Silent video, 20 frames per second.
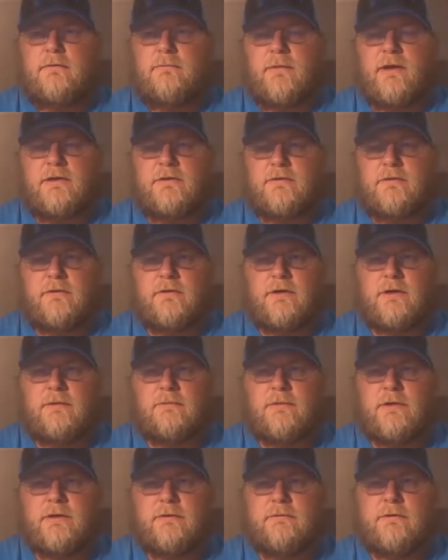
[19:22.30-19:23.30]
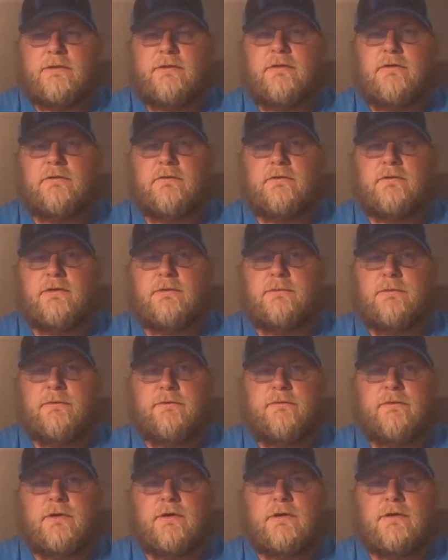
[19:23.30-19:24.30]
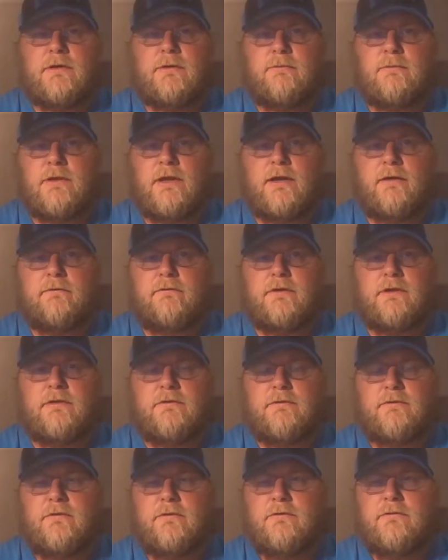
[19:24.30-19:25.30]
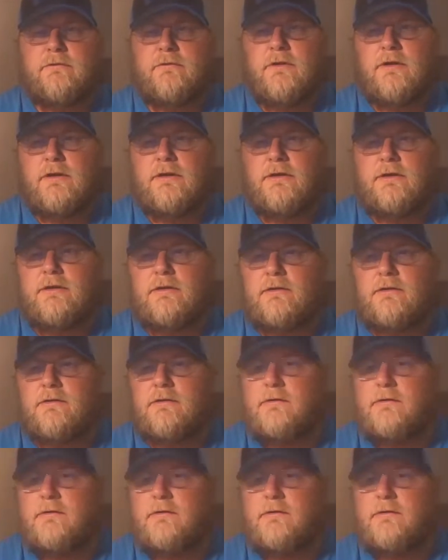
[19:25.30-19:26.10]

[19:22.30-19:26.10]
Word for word: make sure I'm good with using it before I come live next Tuesday.